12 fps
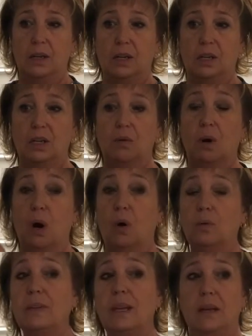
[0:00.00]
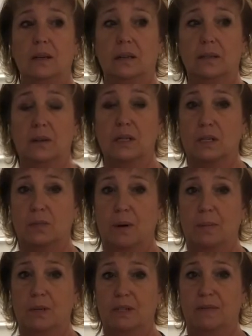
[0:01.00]
you only include a
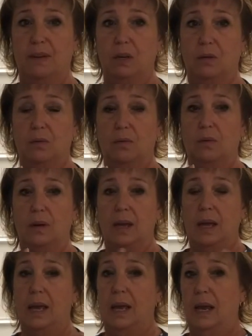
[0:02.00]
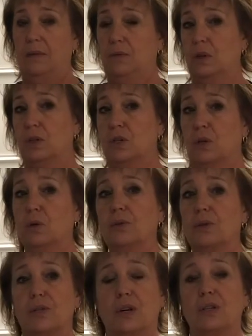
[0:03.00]
swimmer's view if their
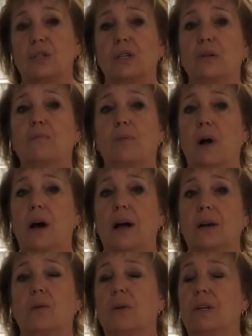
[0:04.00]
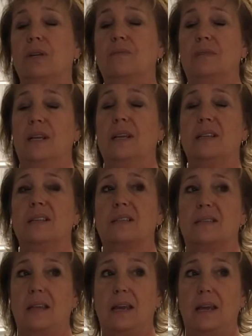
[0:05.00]
shoulders are too broad or you didn't
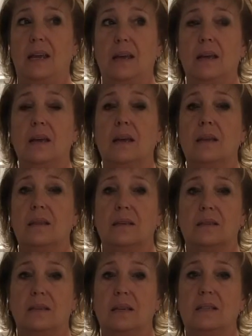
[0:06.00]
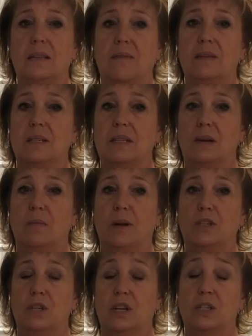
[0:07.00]
see the
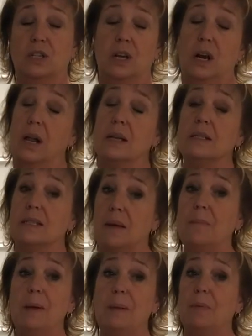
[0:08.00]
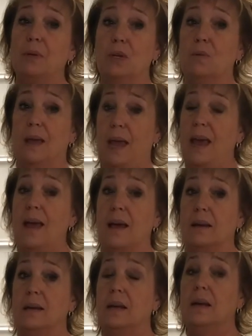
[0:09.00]
C7T1 junction. And on some people you can.
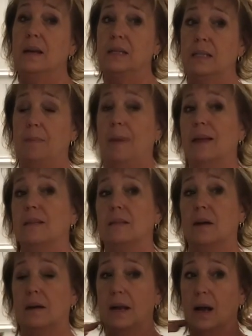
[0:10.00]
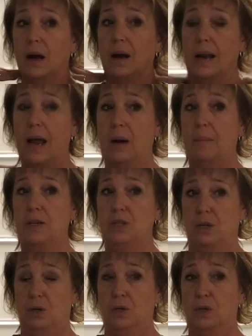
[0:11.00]
Depends on how much
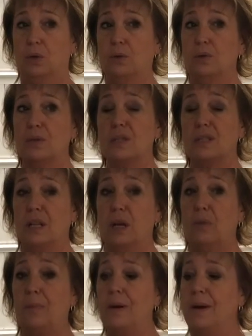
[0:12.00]
their shoulders slope.